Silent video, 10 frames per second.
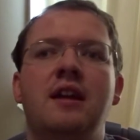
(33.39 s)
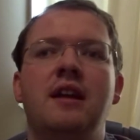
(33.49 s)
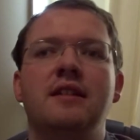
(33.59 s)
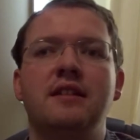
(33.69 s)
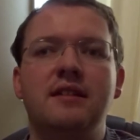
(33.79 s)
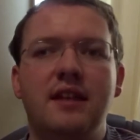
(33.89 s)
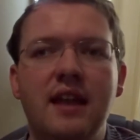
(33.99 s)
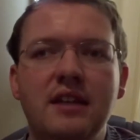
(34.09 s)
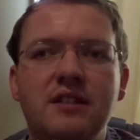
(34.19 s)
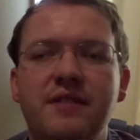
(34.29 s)
In
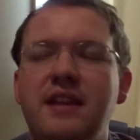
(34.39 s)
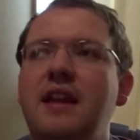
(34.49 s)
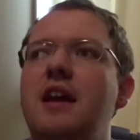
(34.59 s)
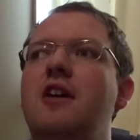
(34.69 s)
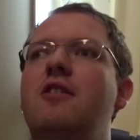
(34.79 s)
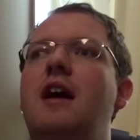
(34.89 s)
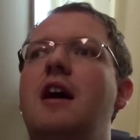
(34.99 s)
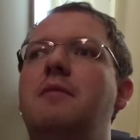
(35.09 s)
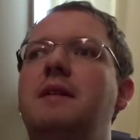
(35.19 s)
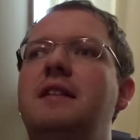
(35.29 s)
today's video,
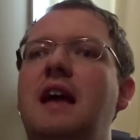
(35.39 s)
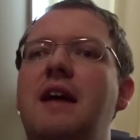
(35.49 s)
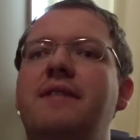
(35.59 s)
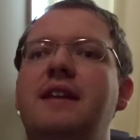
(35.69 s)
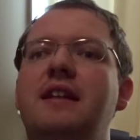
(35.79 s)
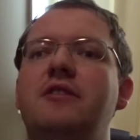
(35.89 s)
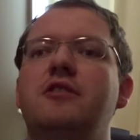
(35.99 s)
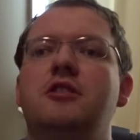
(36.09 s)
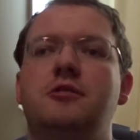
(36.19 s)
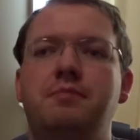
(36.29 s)
I'll be diving into a
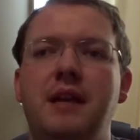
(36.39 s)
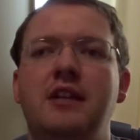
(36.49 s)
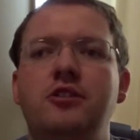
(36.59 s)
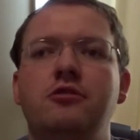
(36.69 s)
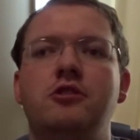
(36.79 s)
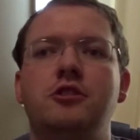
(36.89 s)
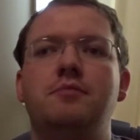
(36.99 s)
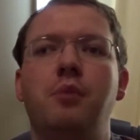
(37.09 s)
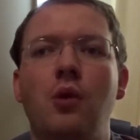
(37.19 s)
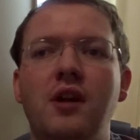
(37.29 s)
special
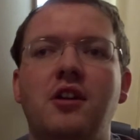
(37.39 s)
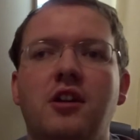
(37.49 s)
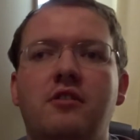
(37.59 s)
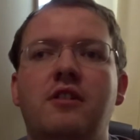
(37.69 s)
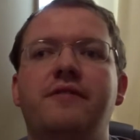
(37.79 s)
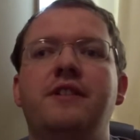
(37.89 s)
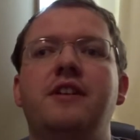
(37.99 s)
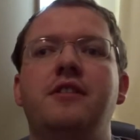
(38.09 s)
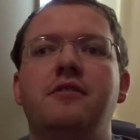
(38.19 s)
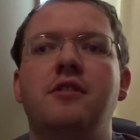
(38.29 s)
spoiler
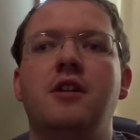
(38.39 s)
review